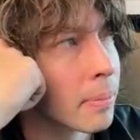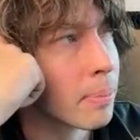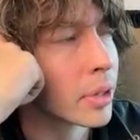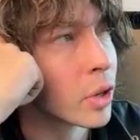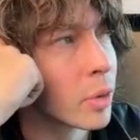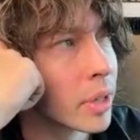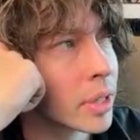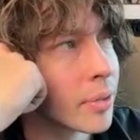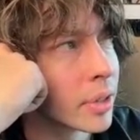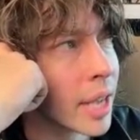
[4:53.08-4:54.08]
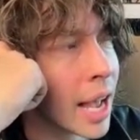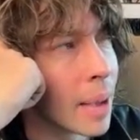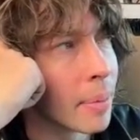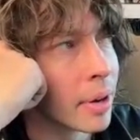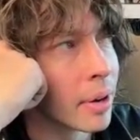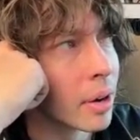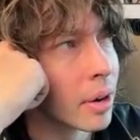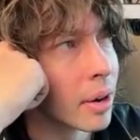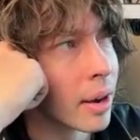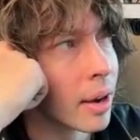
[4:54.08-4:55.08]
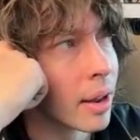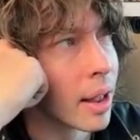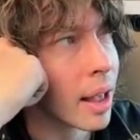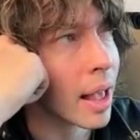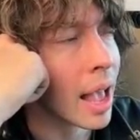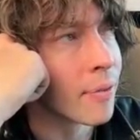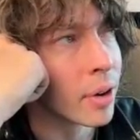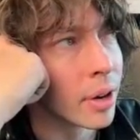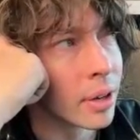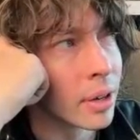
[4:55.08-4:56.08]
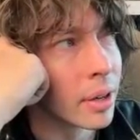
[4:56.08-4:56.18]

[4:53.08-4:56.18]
put too much of your time and effort